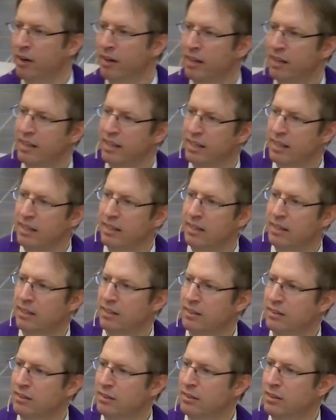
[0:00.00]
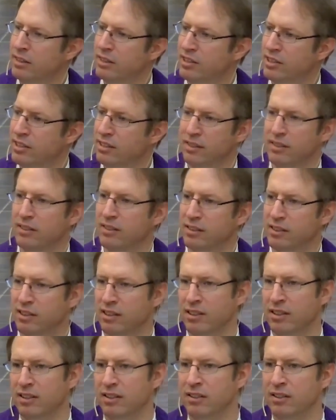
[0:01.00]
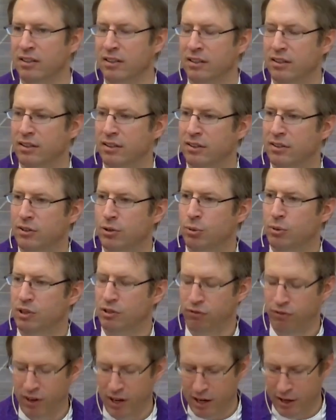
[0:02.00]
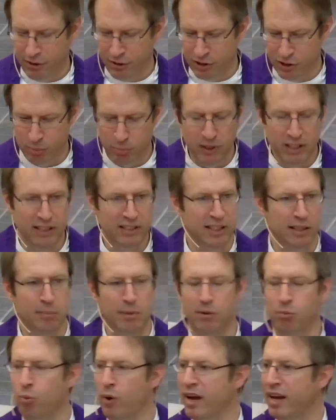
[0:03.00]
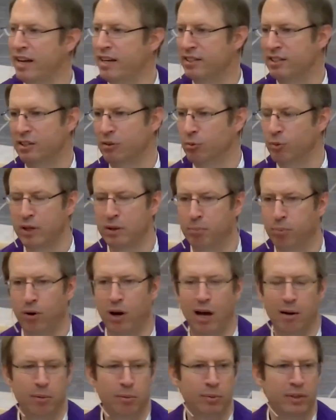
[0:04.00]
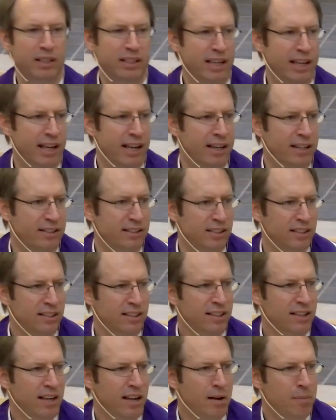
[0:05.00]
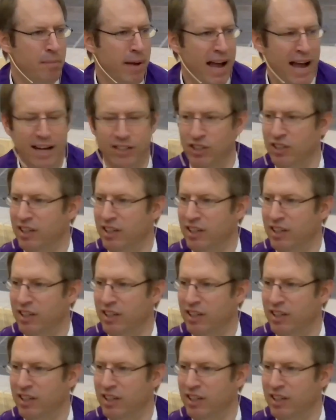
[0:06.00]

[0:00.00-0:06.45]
He listened to his Father speak to him in ways that we probably can't imagine.